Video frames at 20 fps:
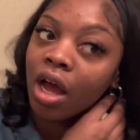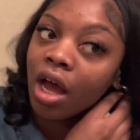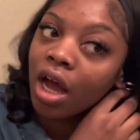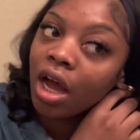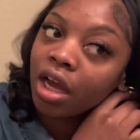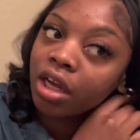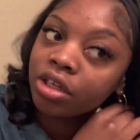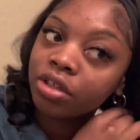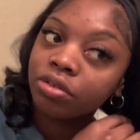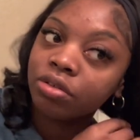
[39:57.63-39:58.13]

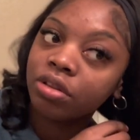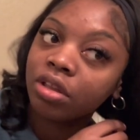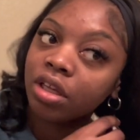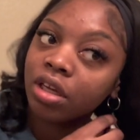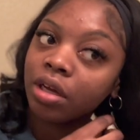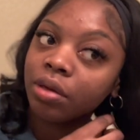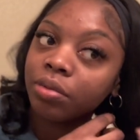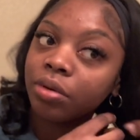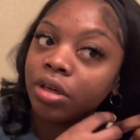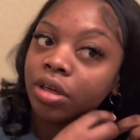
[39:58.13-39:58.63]
I do think
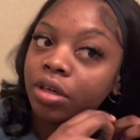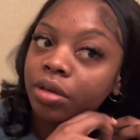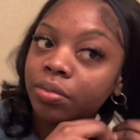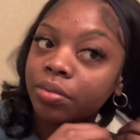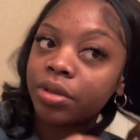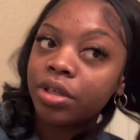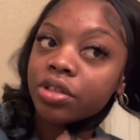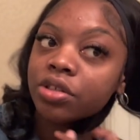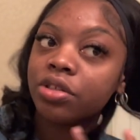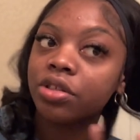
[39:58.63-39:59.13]
I'm gonna
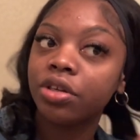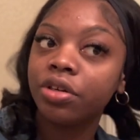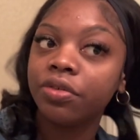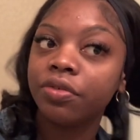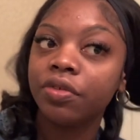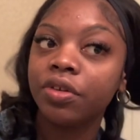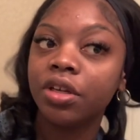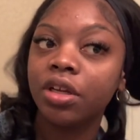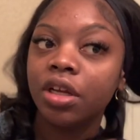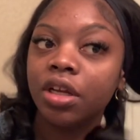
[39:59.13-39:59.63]
be
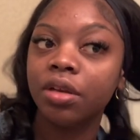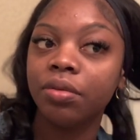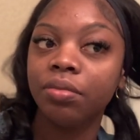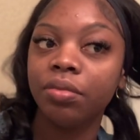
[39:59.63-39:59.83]
serving in